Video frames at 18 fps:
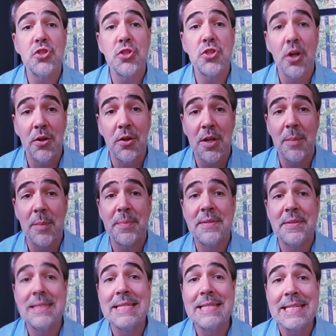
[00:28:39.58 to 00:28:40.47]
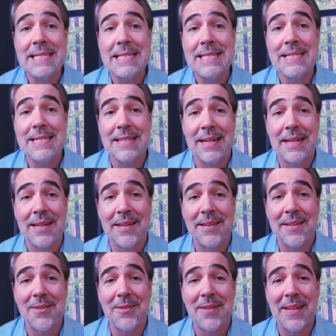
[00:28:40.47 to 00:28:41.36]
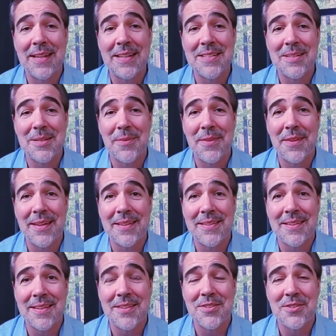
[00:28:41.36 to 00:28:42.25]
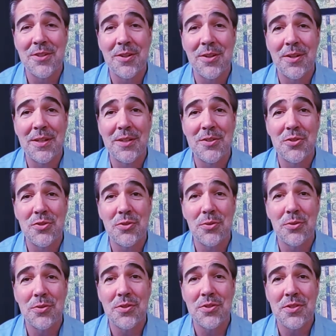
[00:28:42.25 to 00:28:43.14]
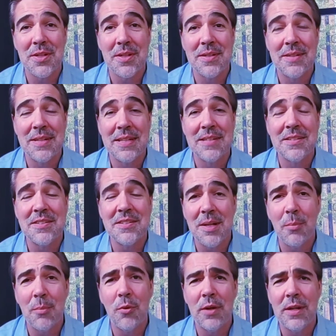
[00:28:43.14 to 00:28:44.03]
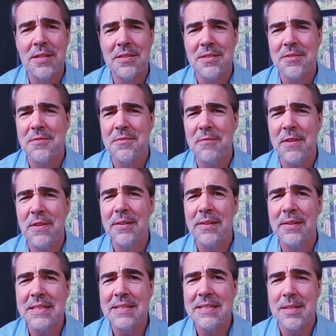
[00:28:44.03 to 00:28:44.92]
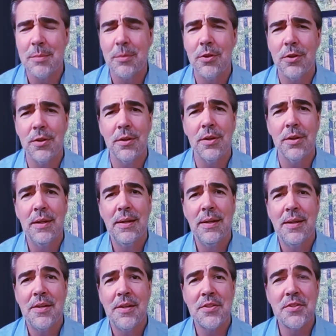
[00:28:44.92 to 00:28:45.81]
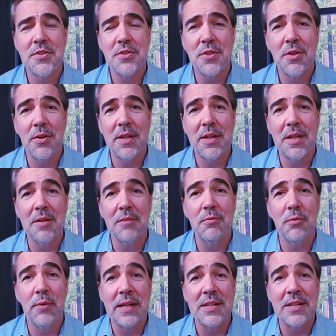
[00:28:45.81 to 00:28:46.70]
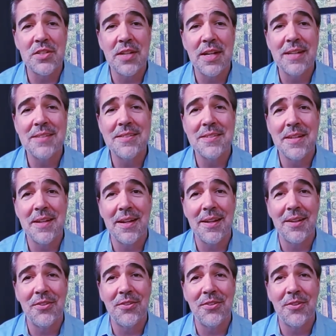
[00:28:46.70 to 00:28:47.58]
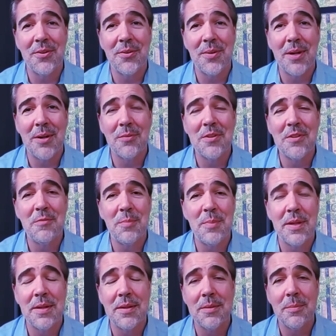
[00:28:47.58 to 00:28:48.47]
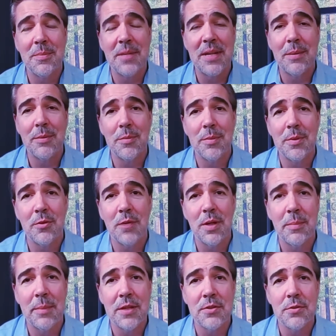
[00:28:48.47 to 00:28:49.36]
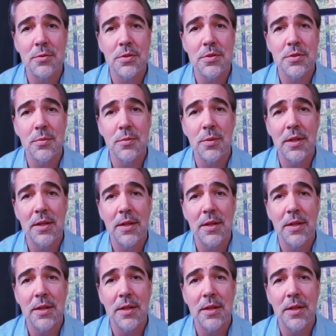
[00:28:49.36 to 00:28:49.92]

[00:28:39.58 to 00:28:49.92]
startup needs. you know, it ends up that starting a church in some ways is fairly similar to starting a franchise. so we've been been able to be great mentors to one